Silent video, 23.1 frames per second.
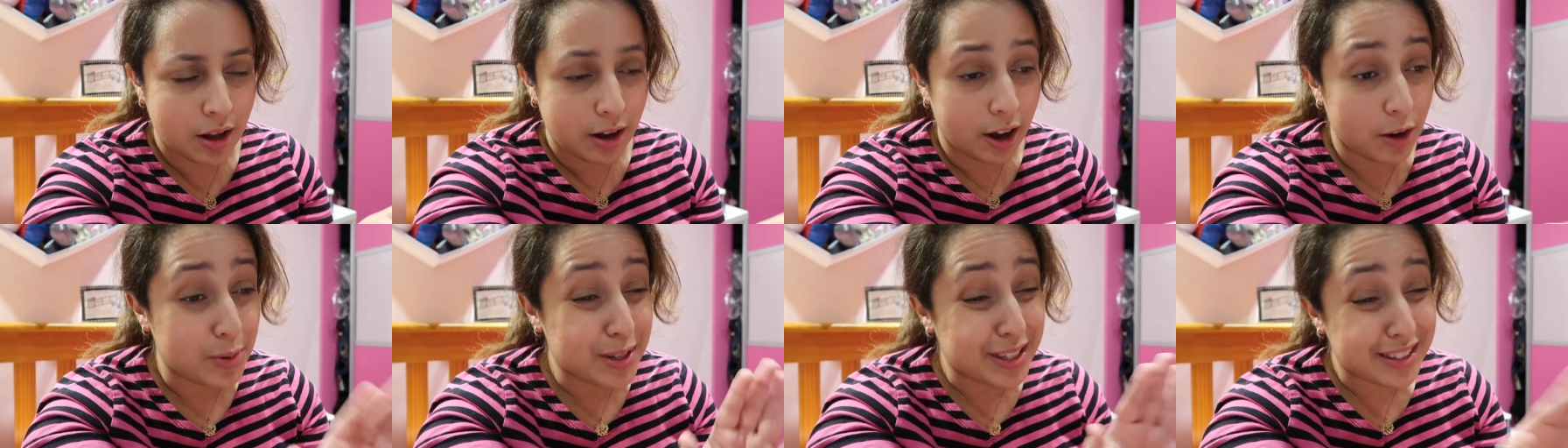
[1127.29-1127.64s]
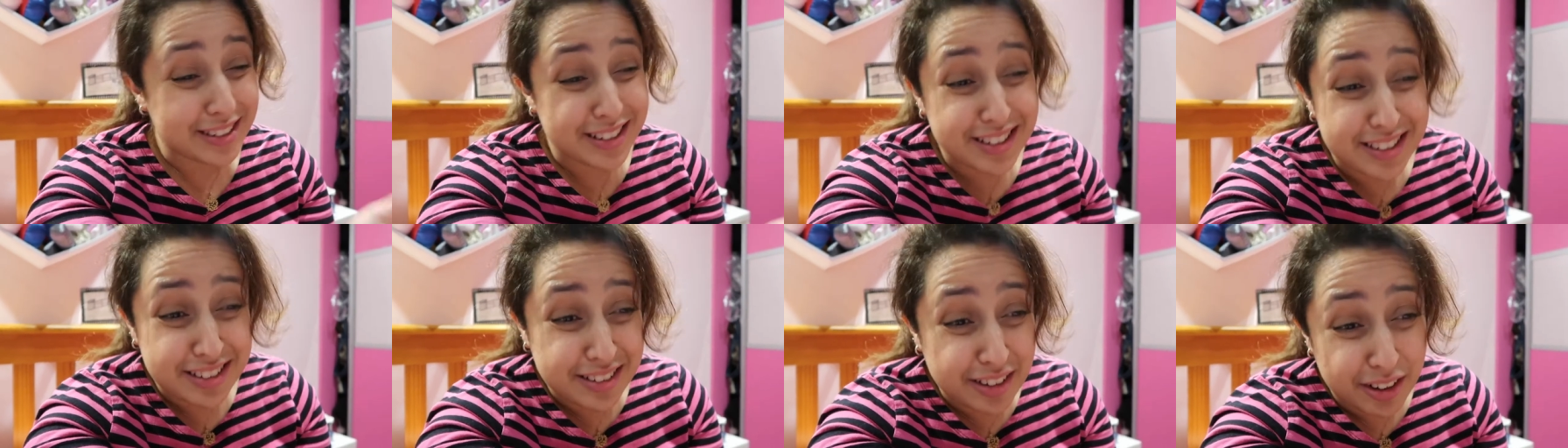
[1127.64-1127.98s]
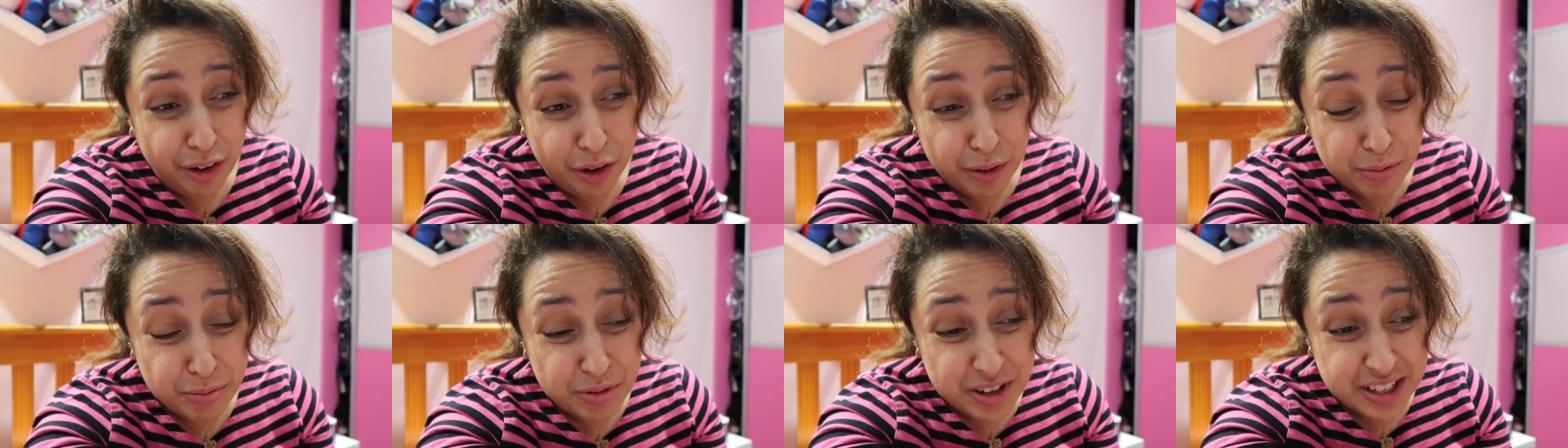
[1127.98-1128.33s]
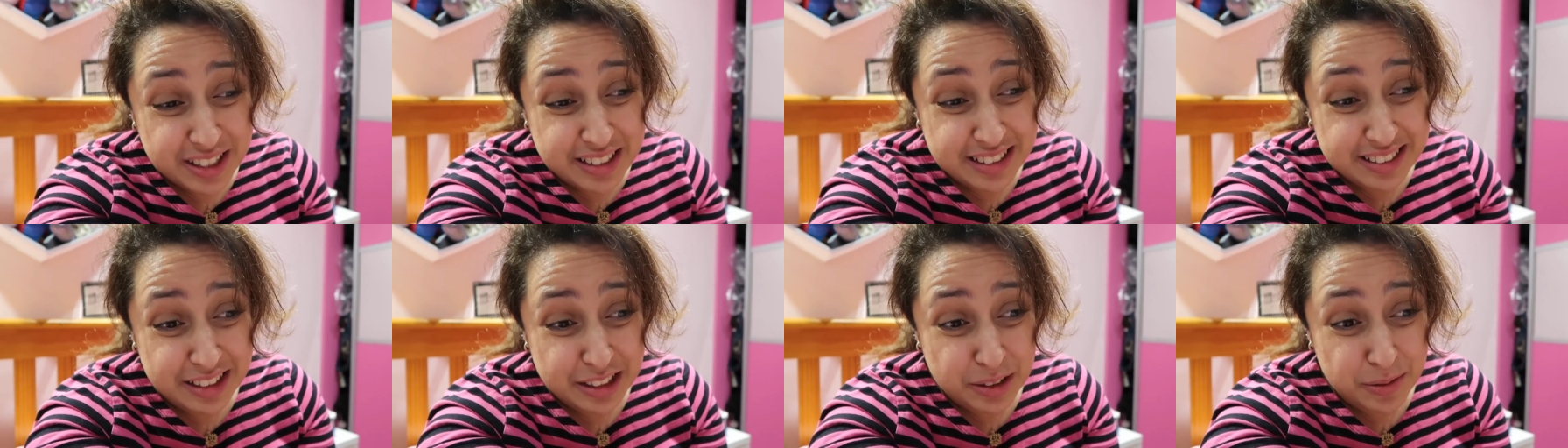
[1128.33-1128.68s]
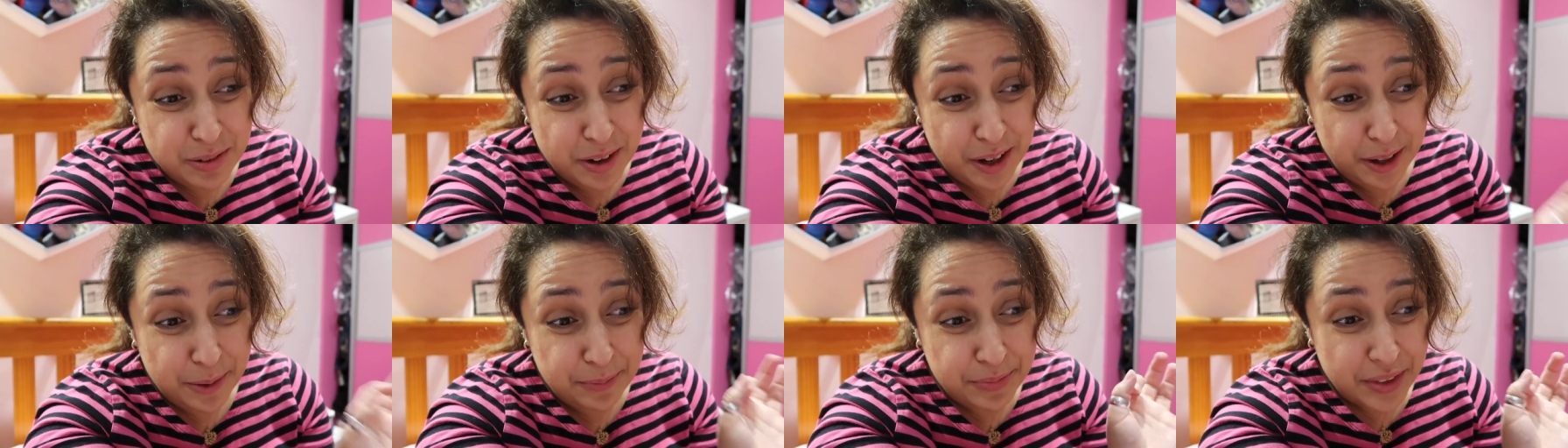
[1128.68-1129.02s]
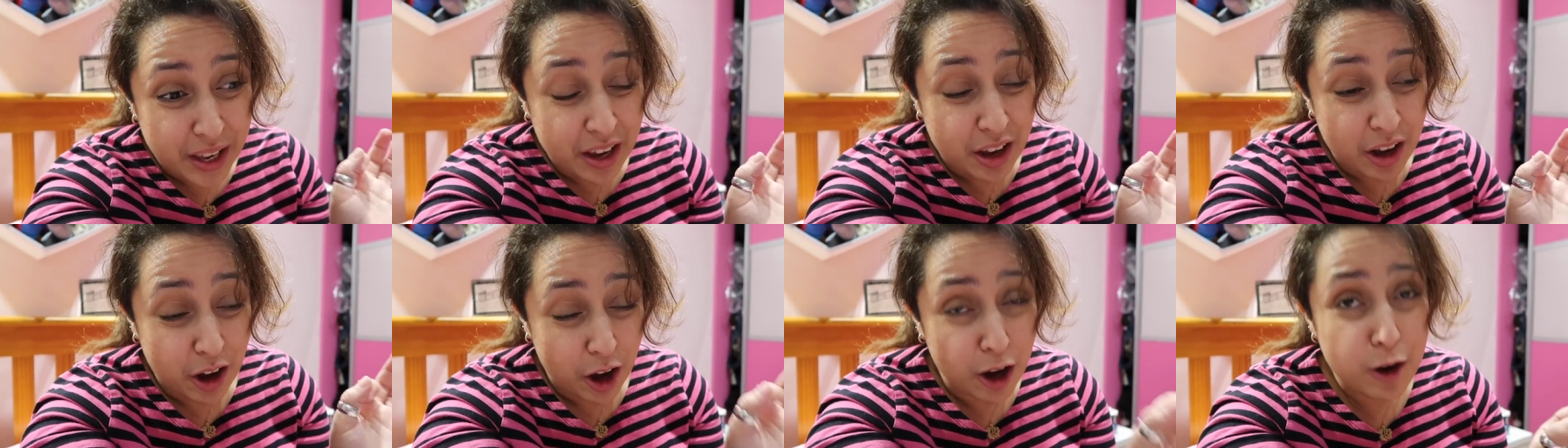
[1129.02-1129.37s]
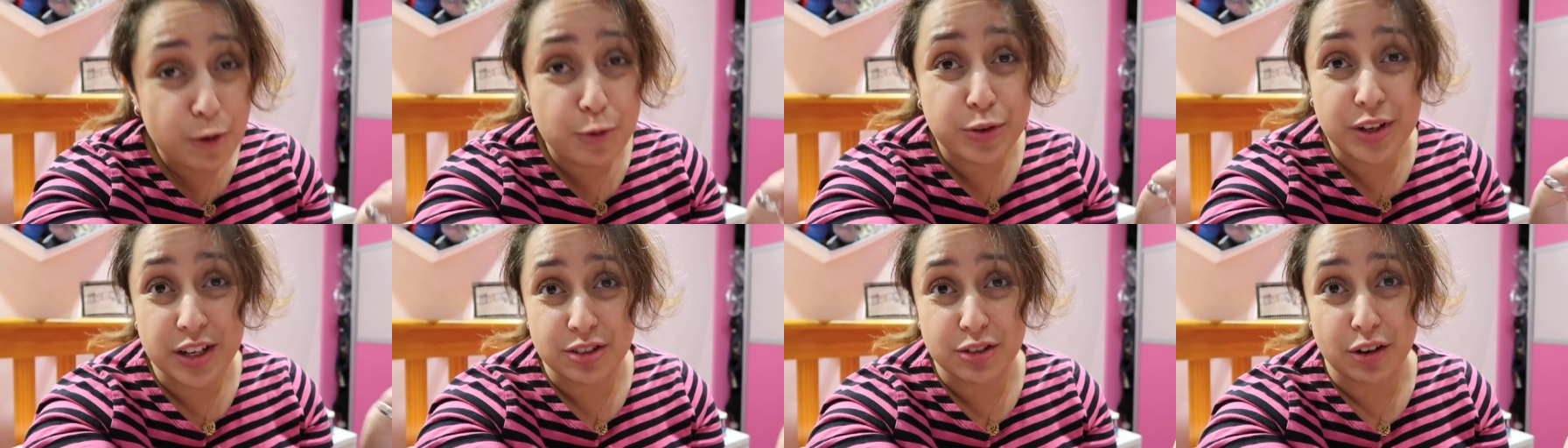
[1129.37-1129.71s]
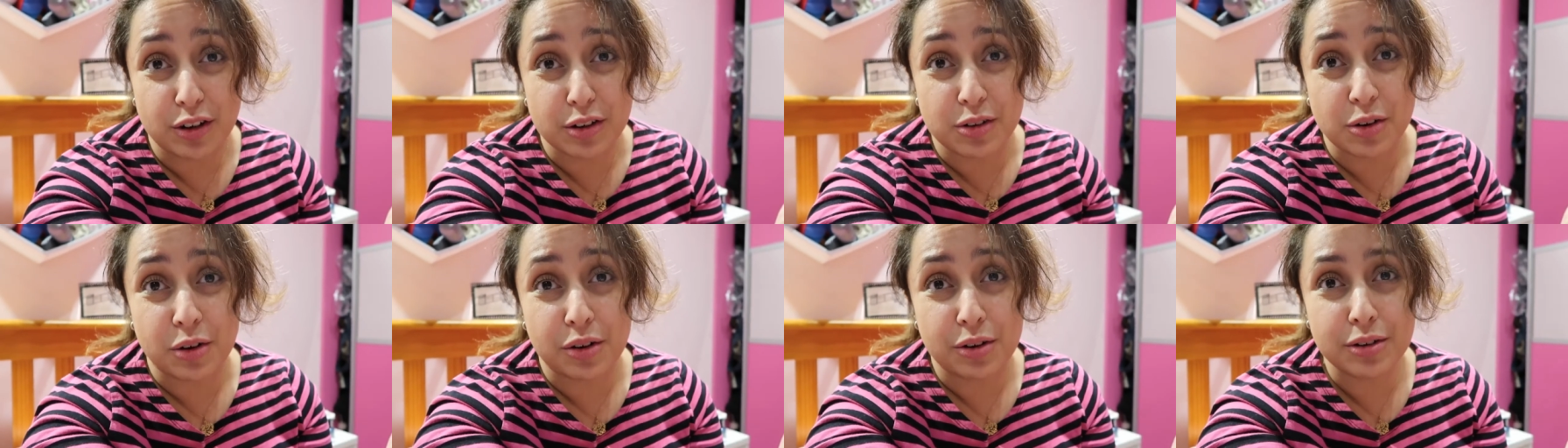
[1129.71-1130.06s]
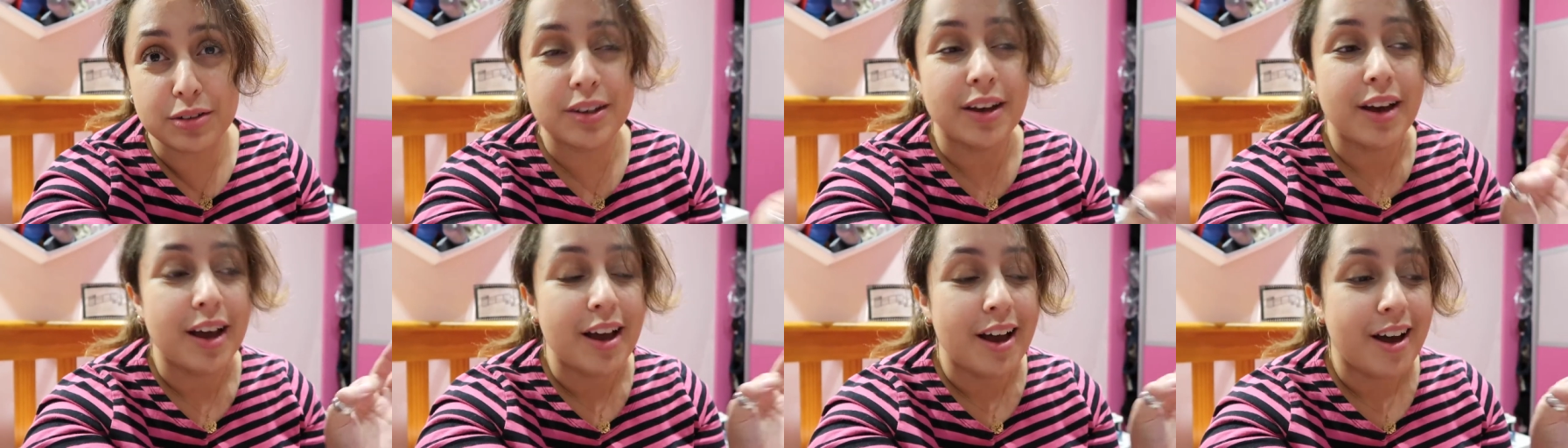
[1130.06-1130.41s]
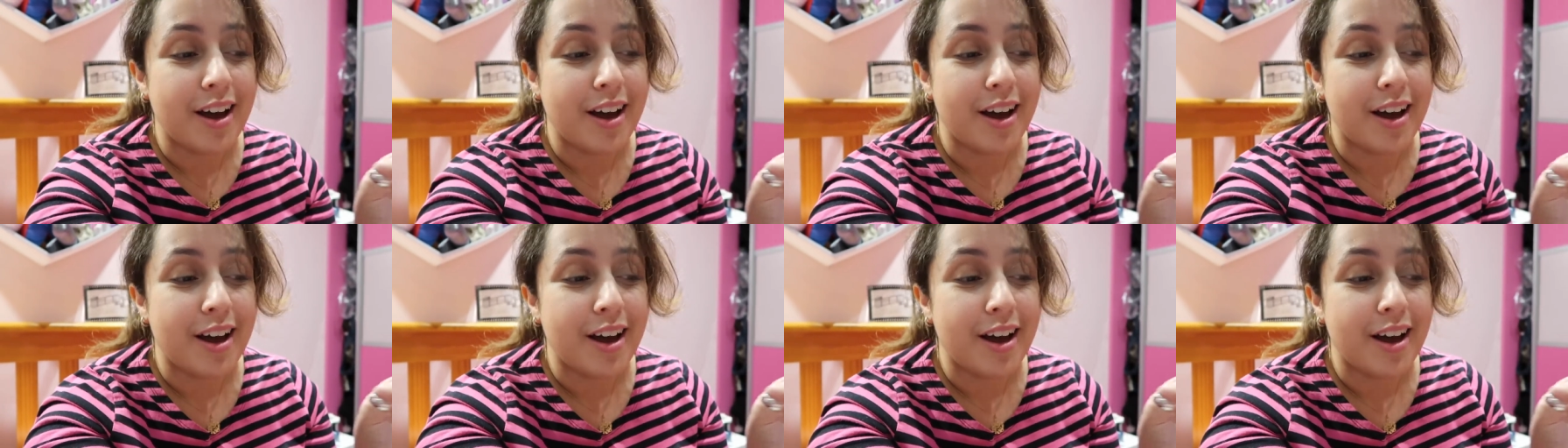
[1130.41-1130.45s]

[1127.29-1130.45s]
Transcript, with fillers: I've been sneezing a lot recently as well. Hopefully it's not a cold,